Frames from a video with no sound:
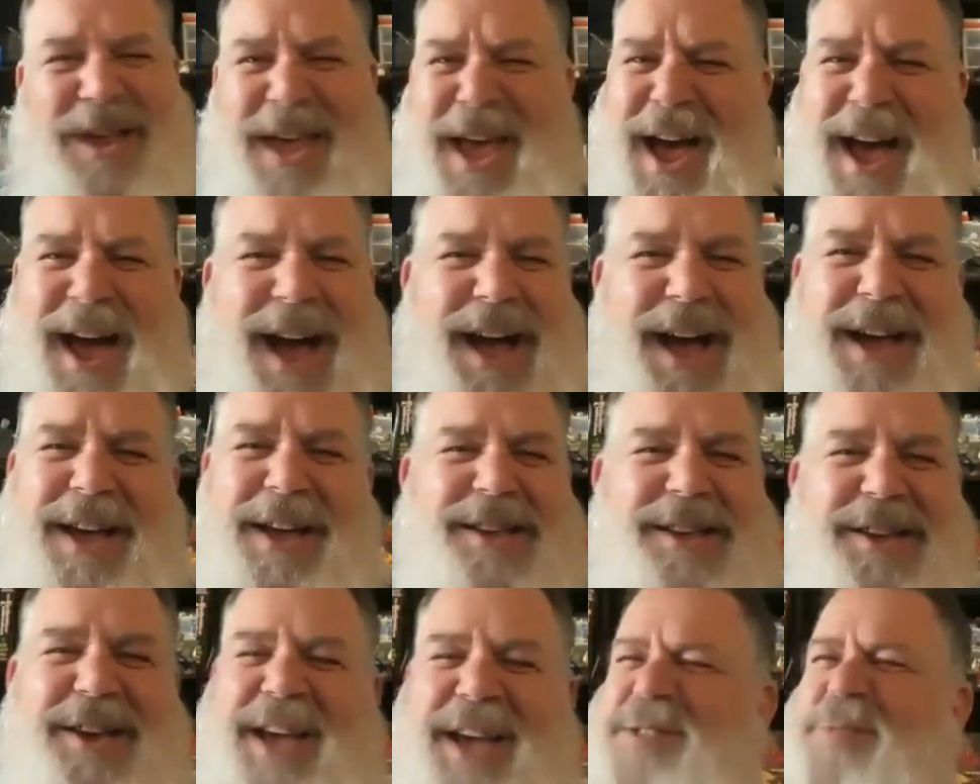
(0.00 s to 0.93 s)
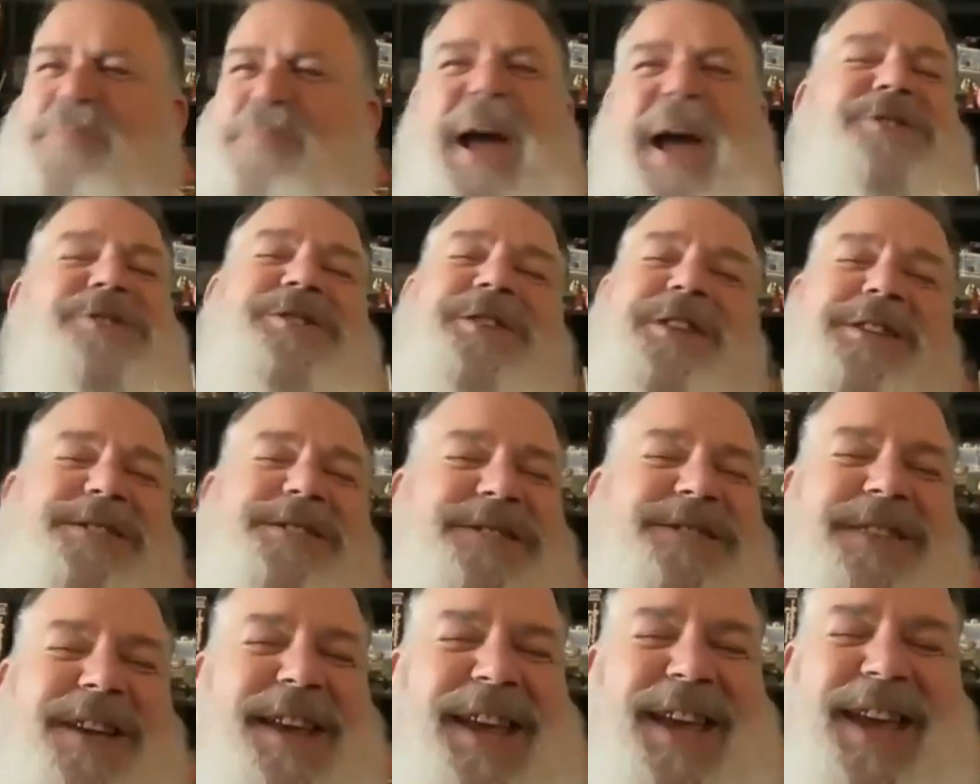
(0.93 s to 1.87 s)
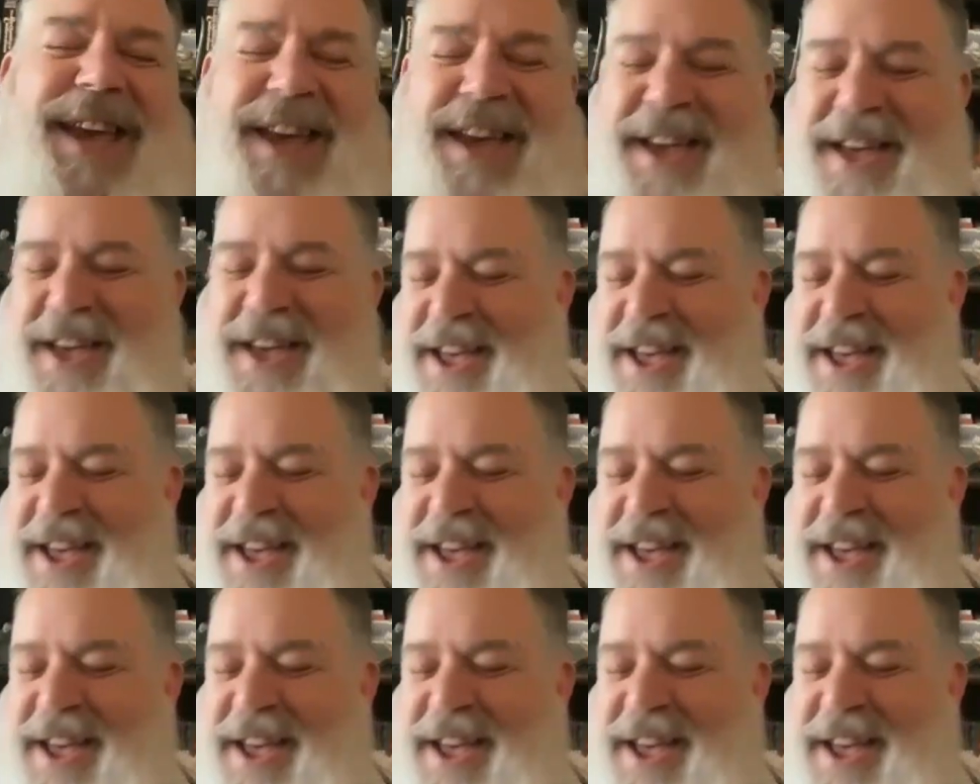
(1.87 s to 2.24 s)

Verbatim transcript: oh, yeah. You cool. got Spatula City.